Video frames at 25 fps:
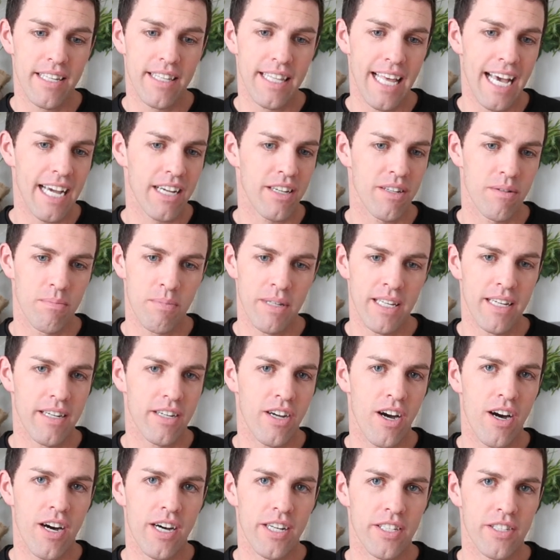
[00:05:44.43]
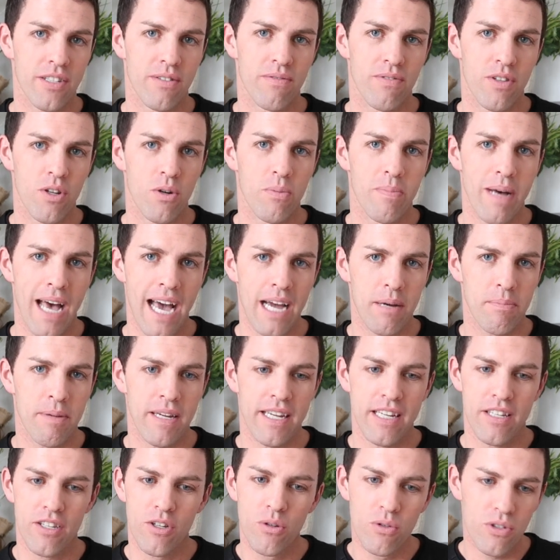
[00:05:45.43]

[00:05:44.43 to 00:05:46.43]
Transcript: then that could be a cause of low back pain,